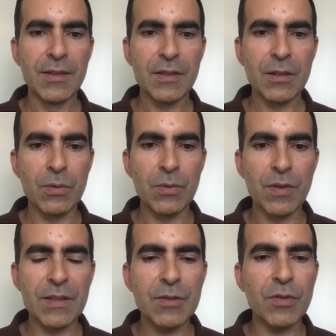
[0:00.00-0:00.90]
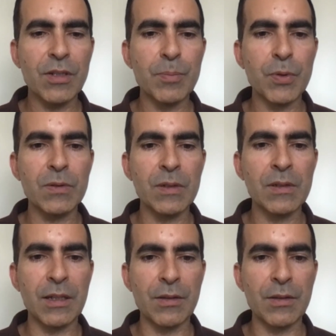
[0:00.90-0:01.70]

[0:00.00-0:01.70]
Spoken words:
So this is very important,